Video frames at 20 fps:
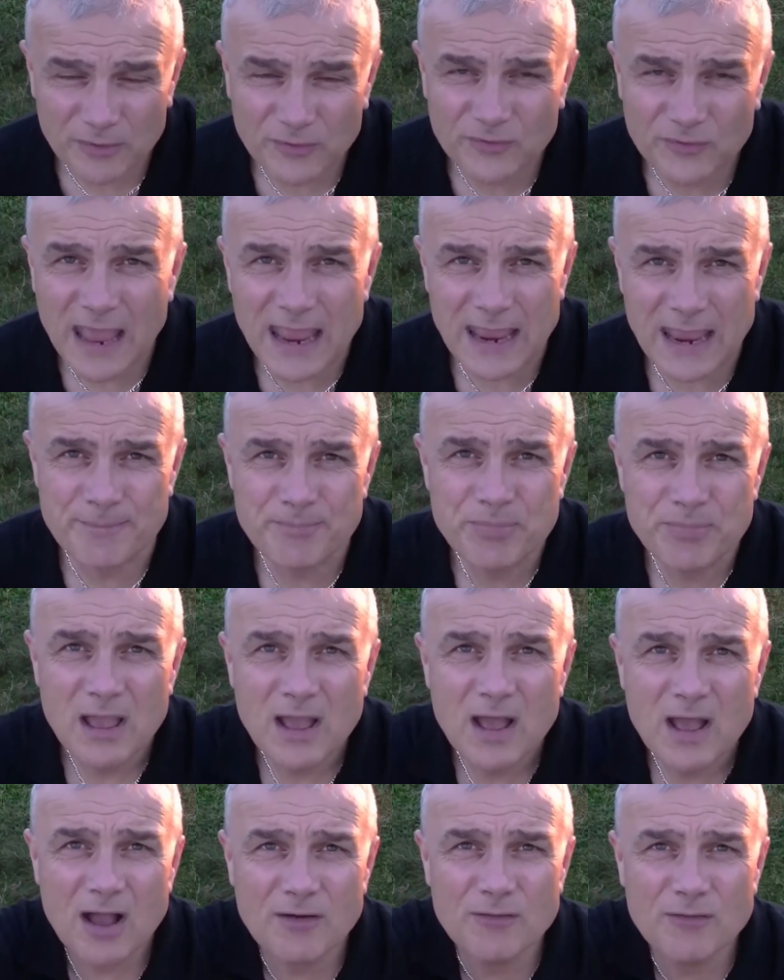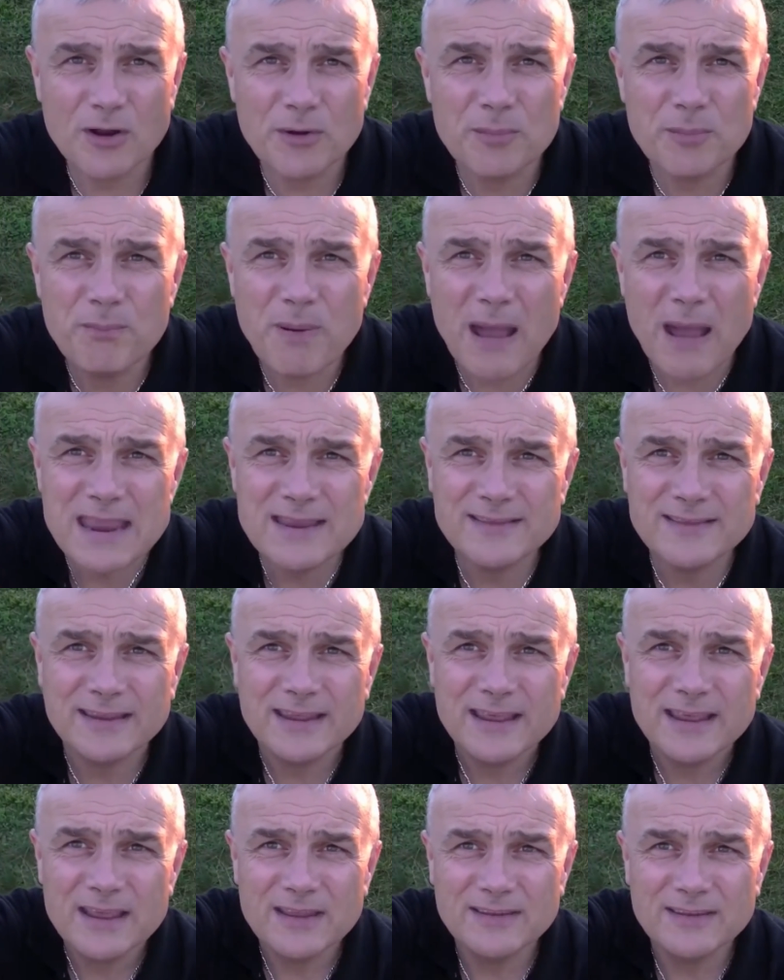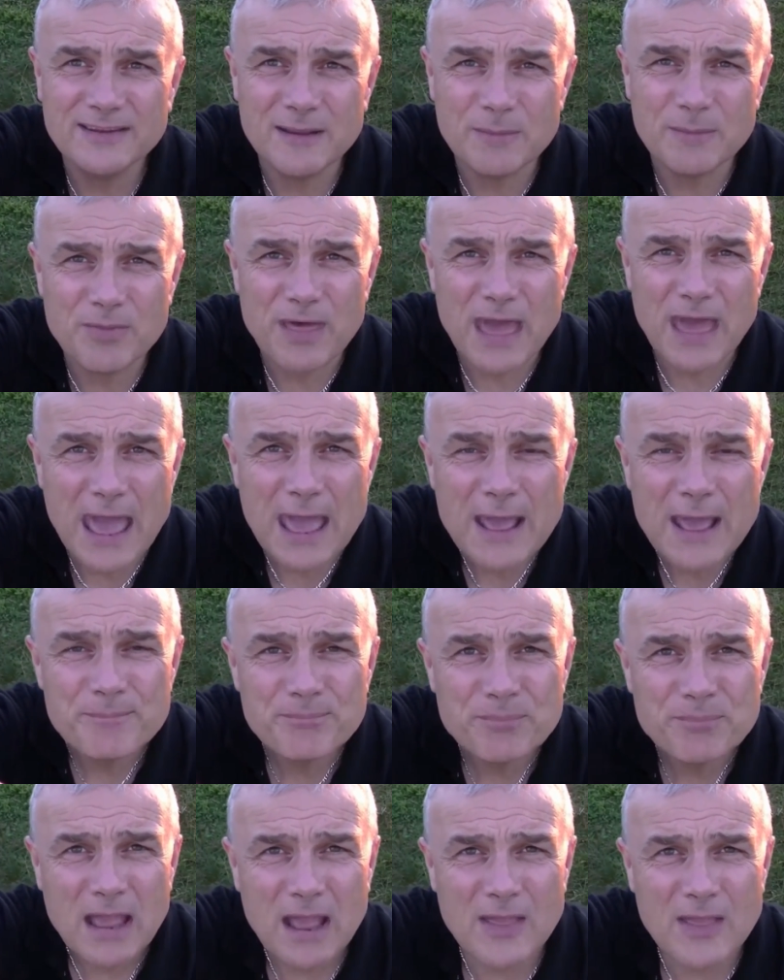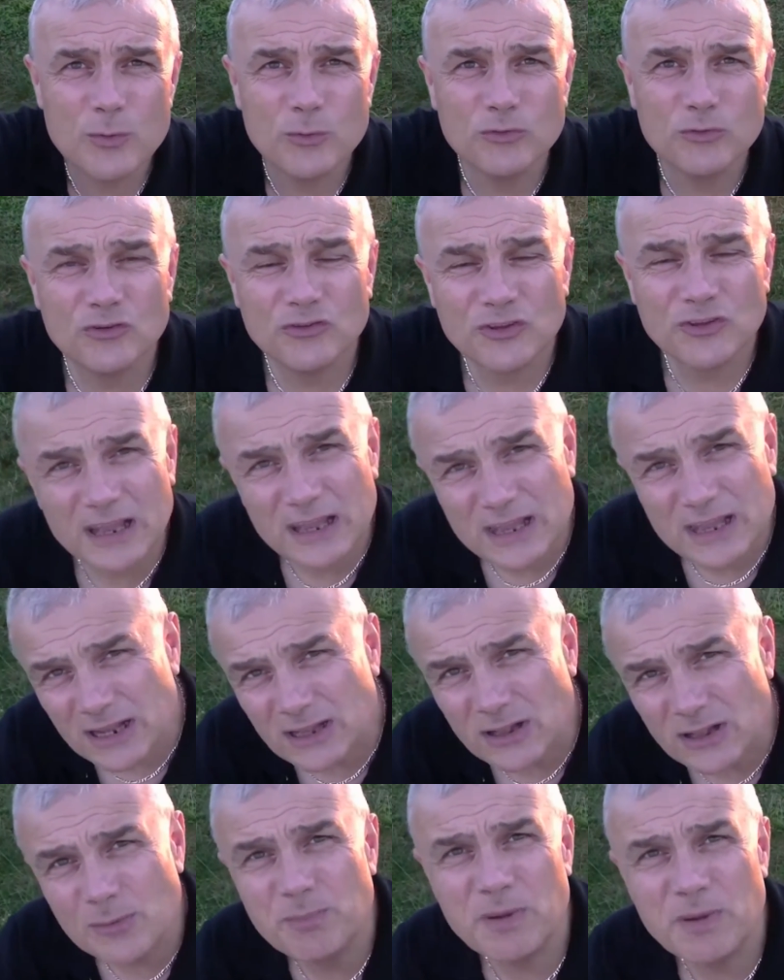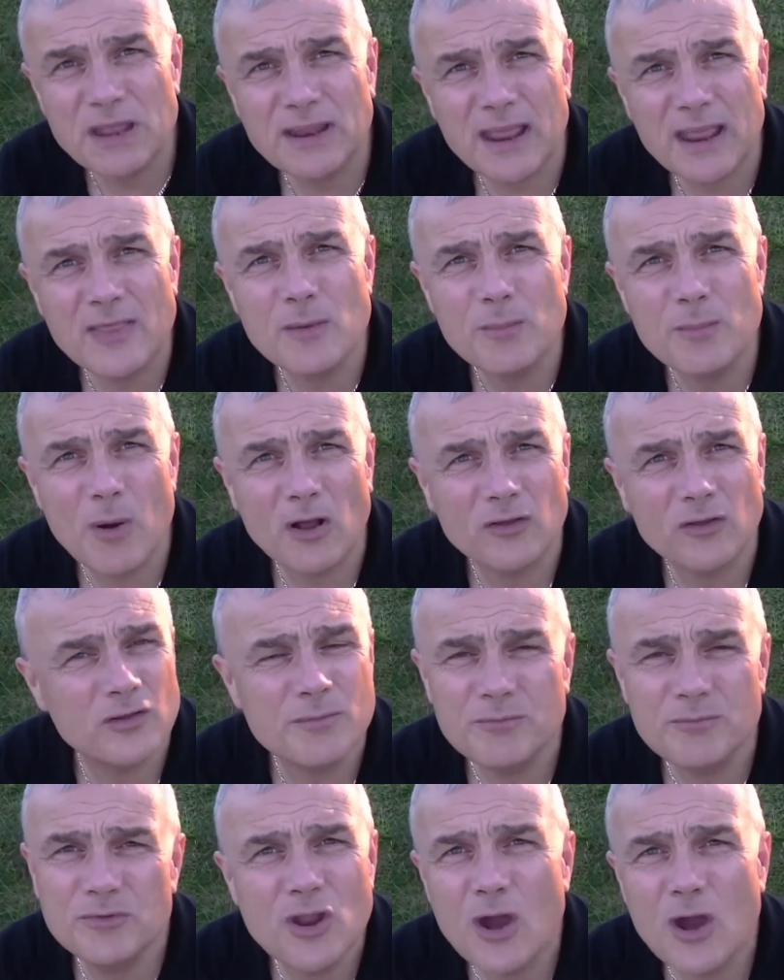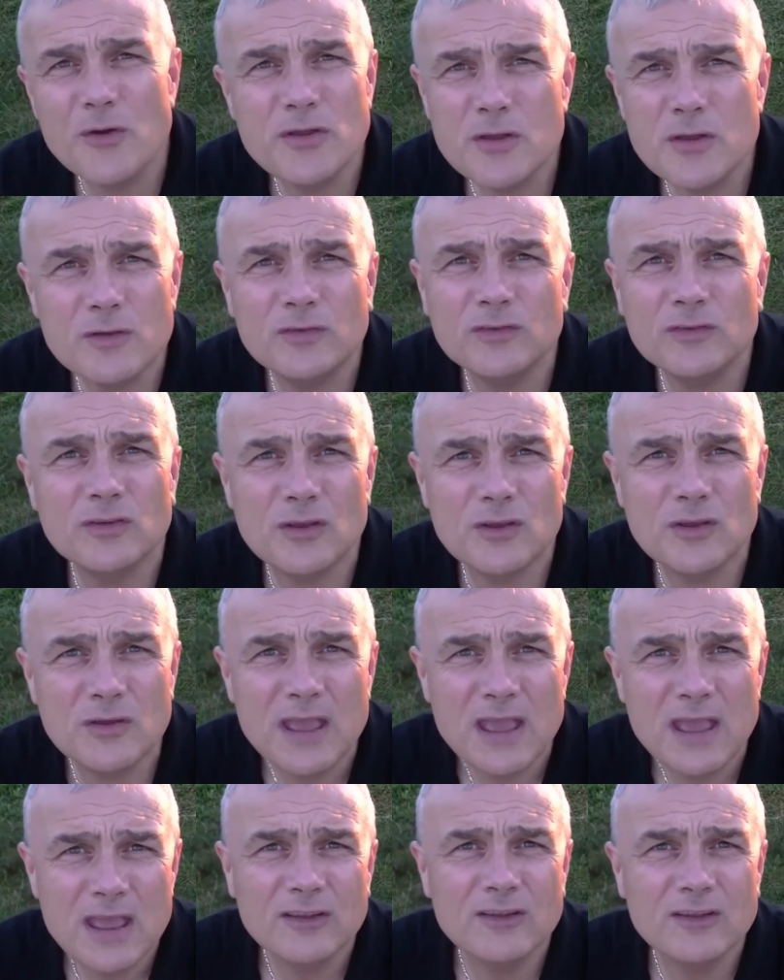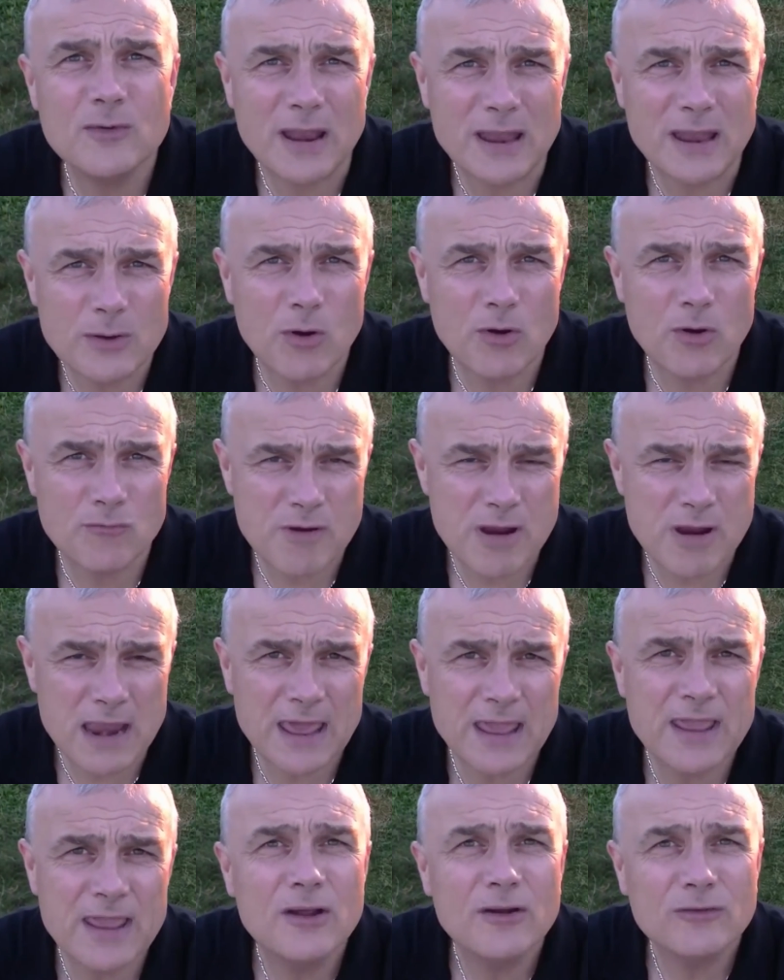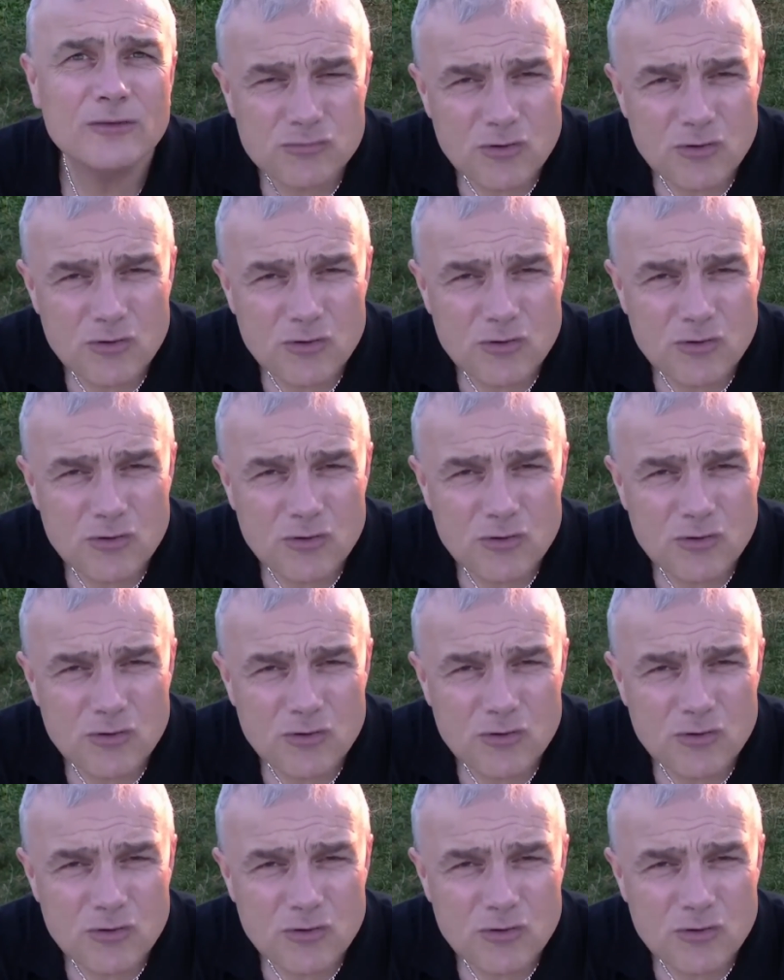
I'm the same. I've got a bait dip there, and there was just a little bit in the bottom, no use to anyone really.